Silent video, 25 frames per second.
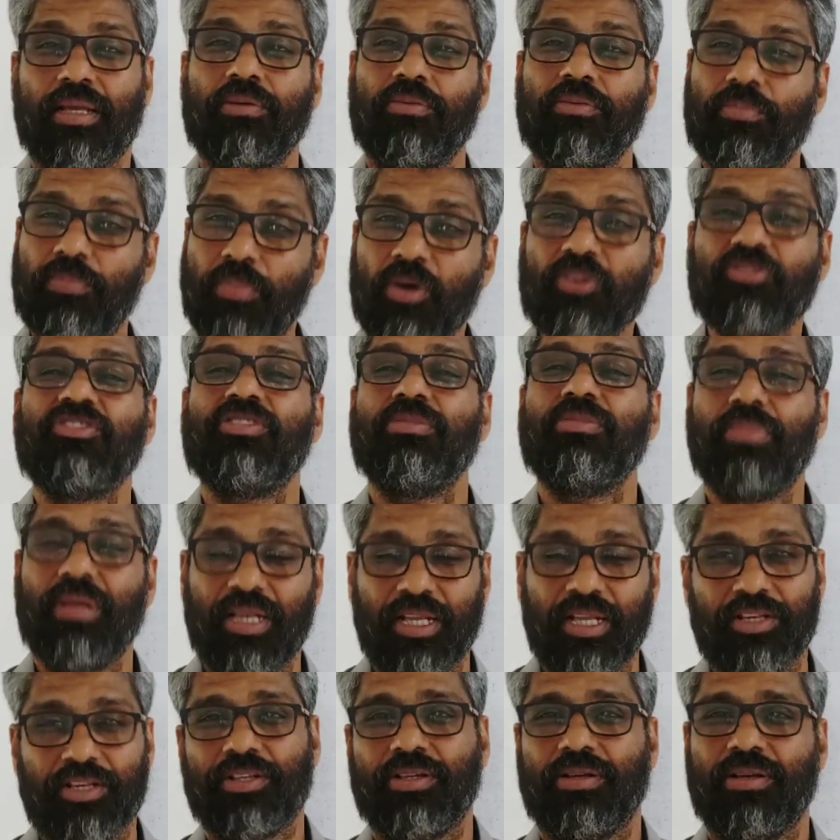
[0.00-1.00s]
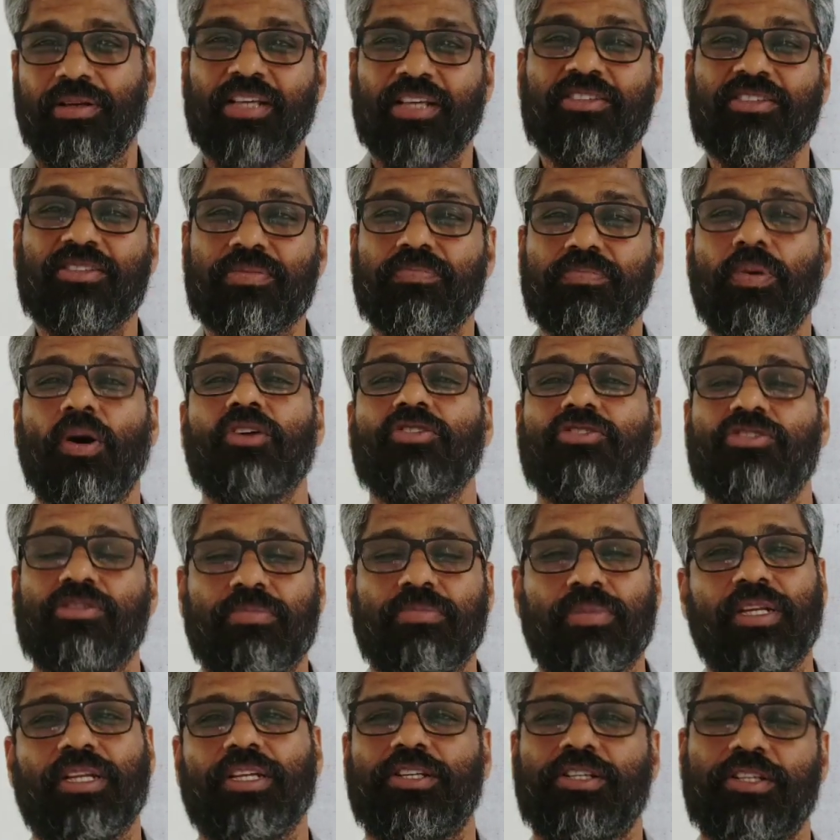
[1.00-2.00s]
like a possibility, less
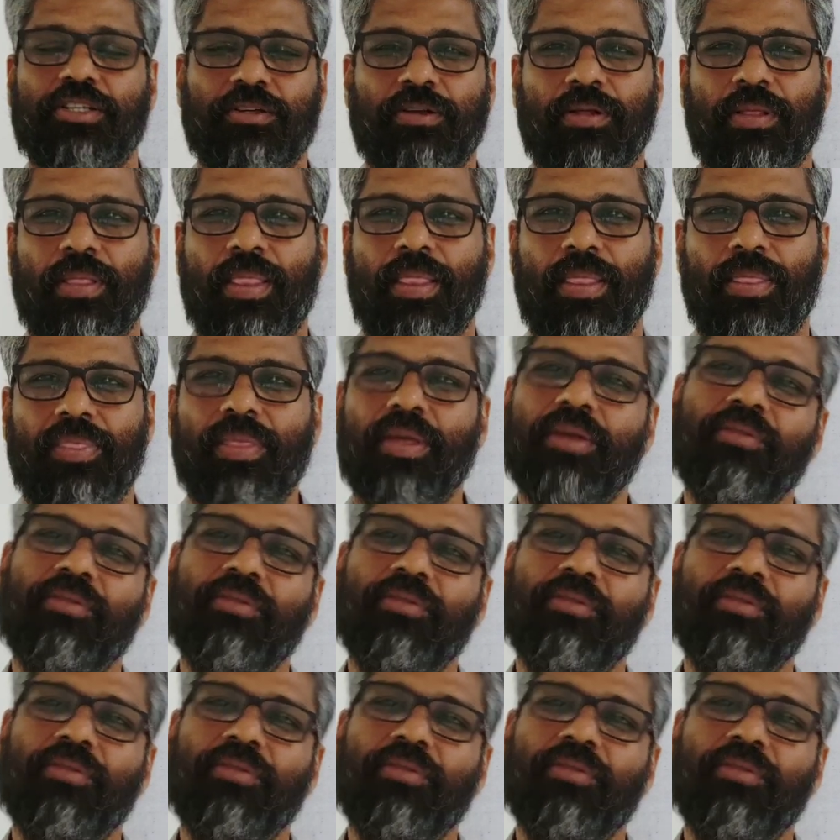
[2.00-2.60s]
possibility,